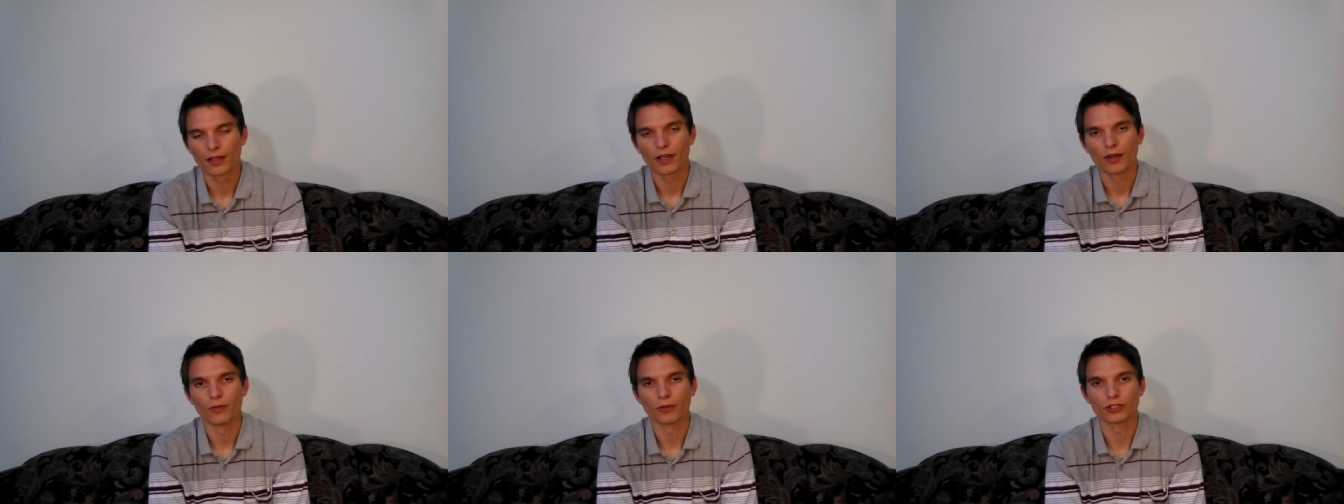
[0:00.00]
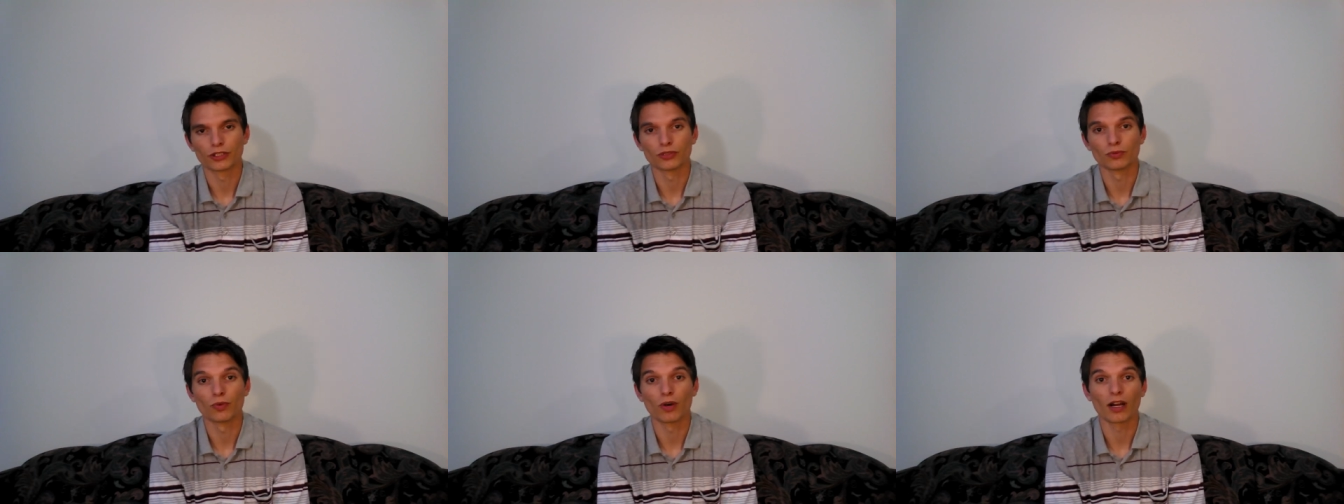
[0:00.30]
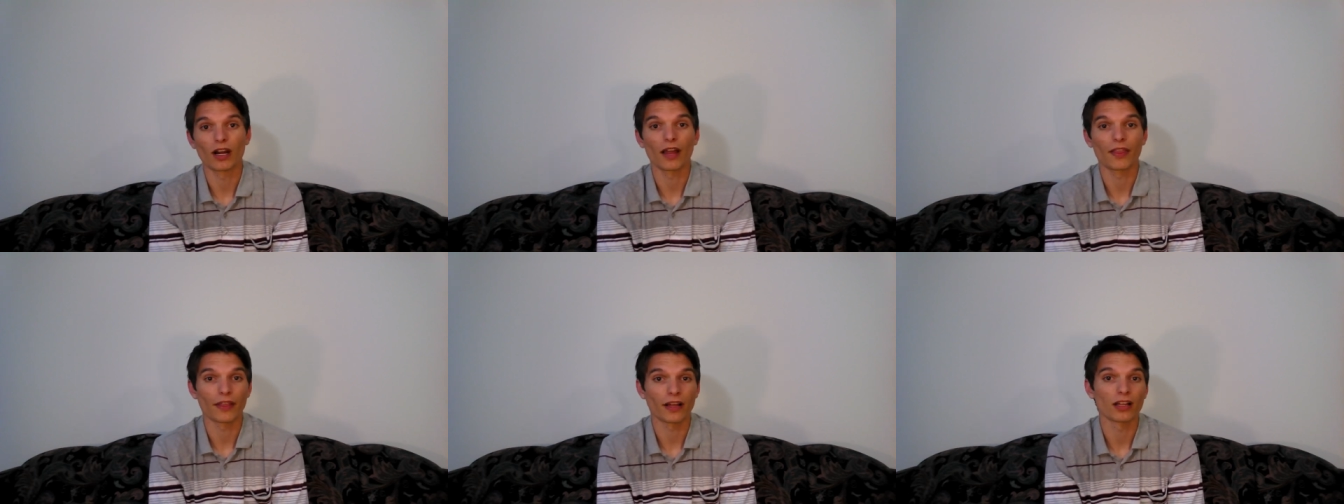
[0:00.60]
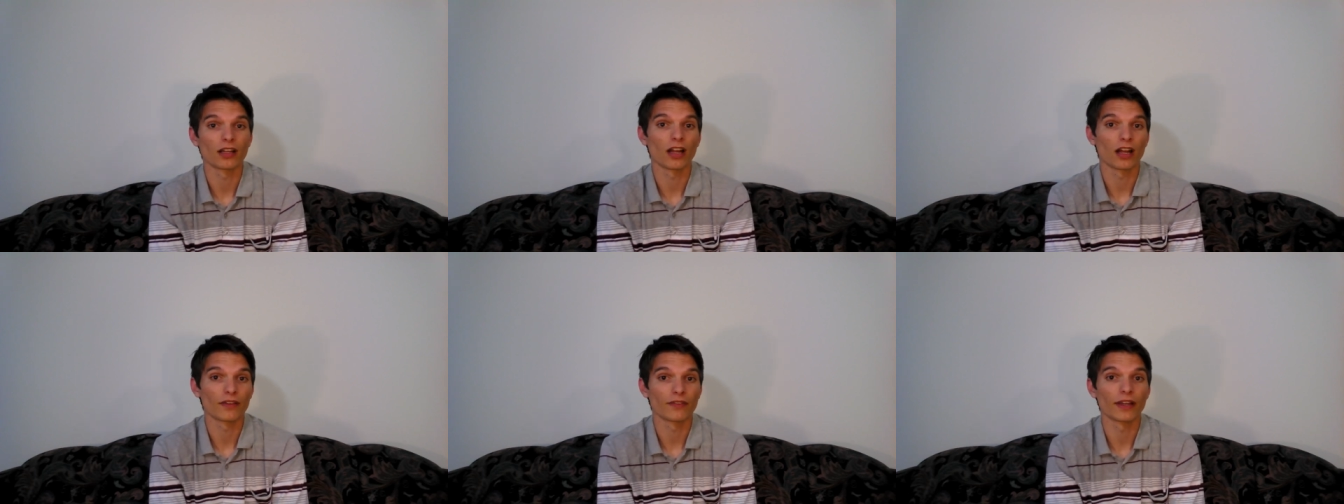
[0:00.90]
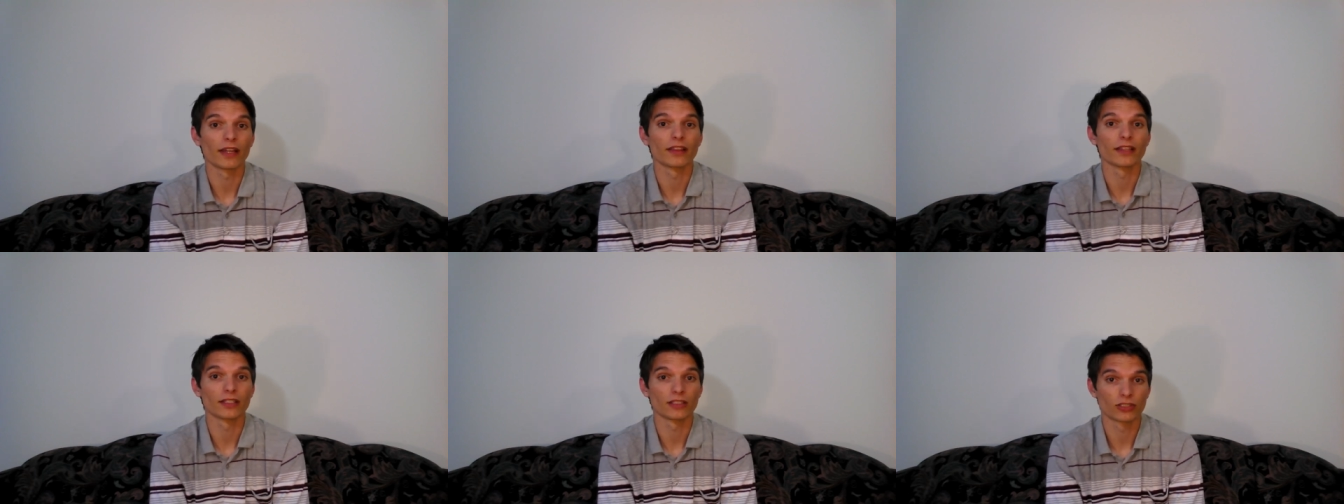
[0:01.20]
which is what I think a lot of
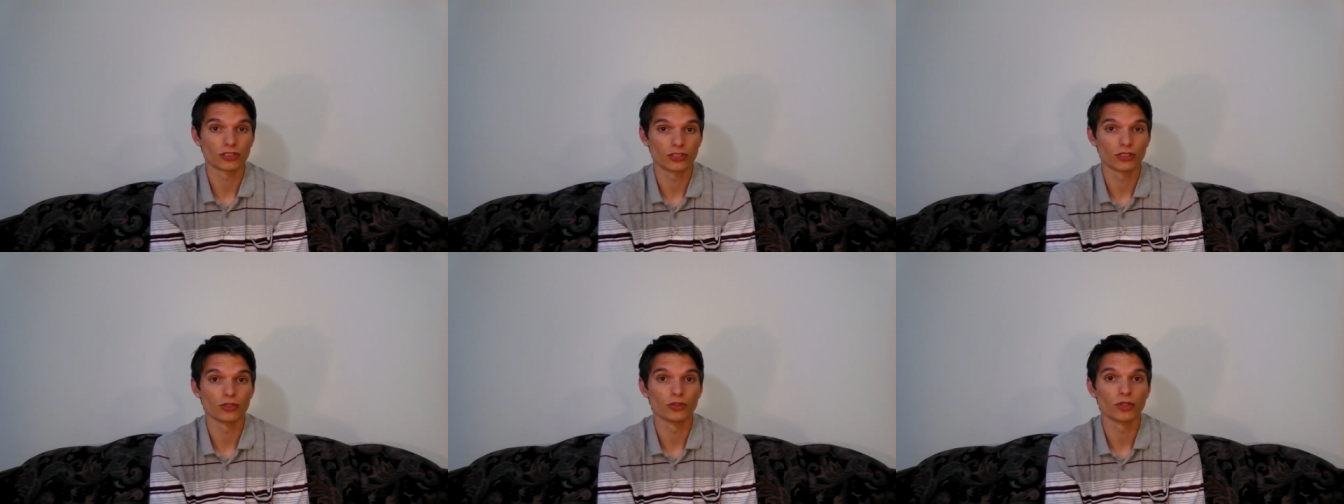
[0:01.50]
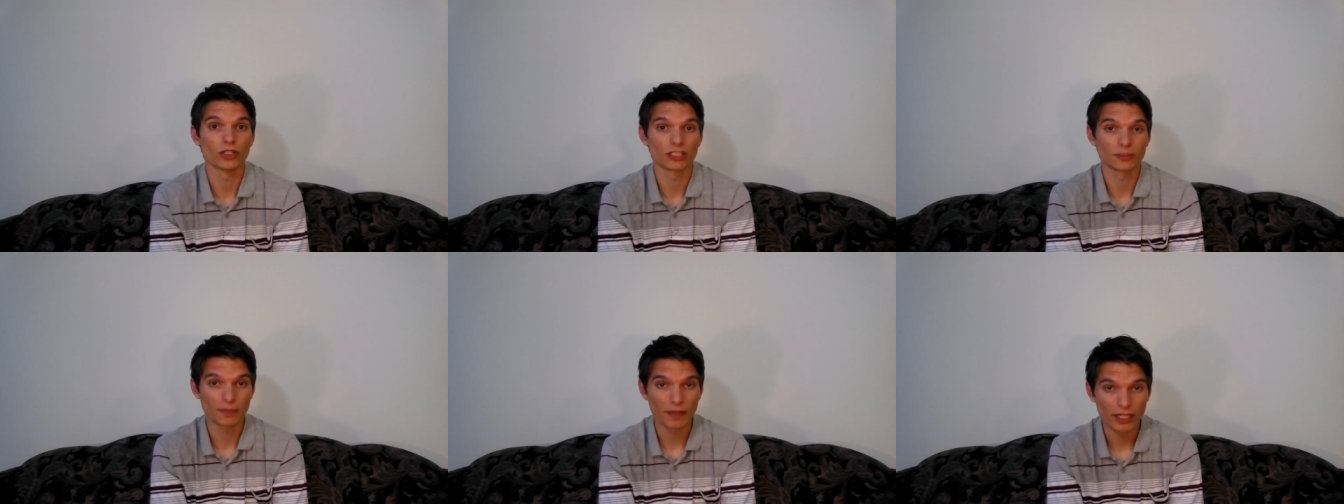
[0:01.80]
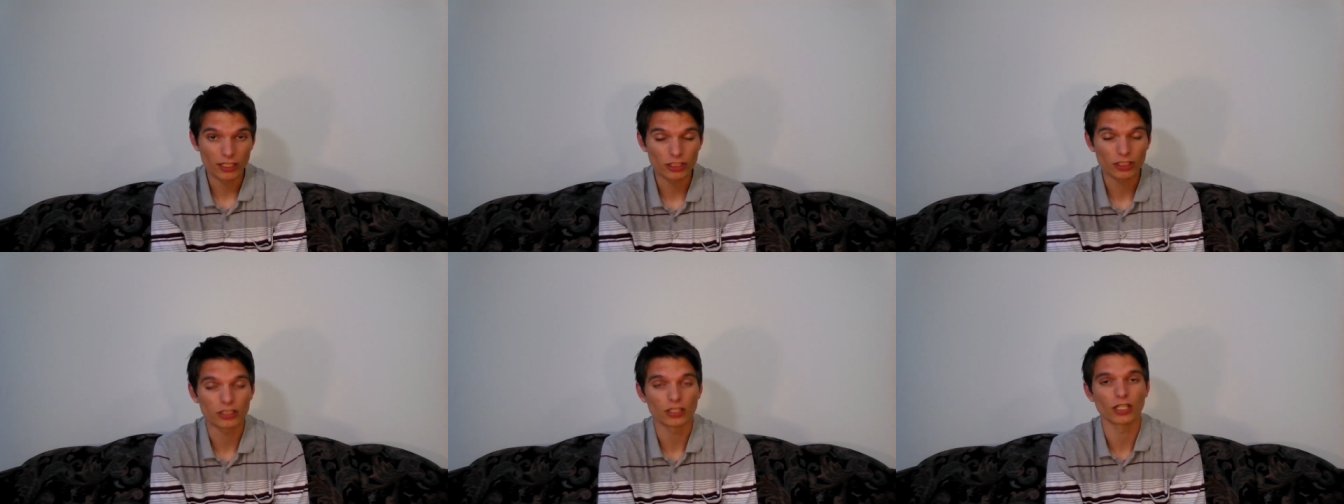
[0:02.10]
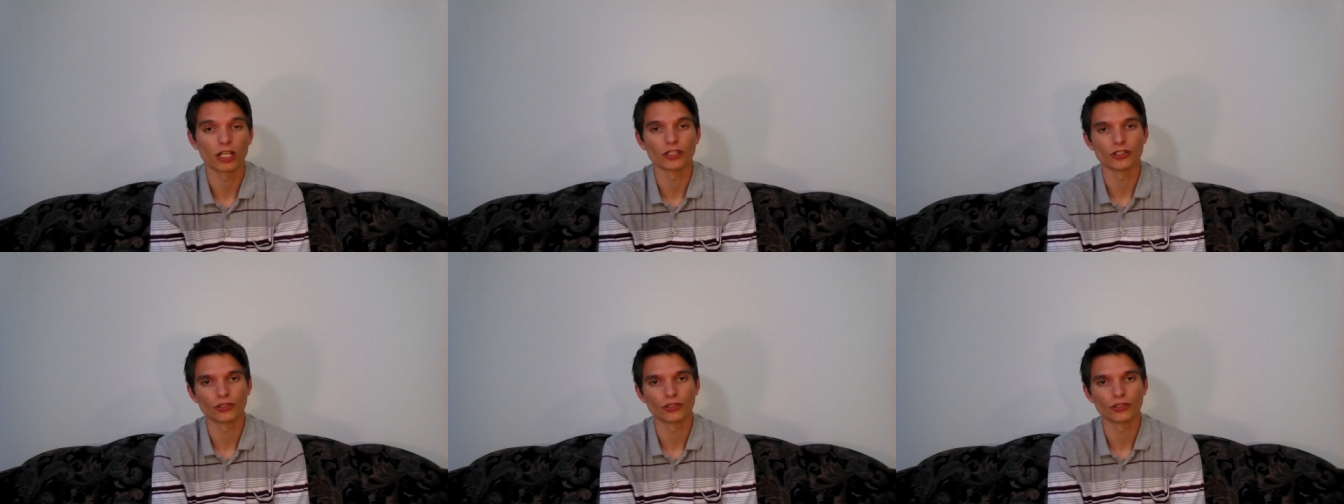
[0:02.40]
atheists do, especially on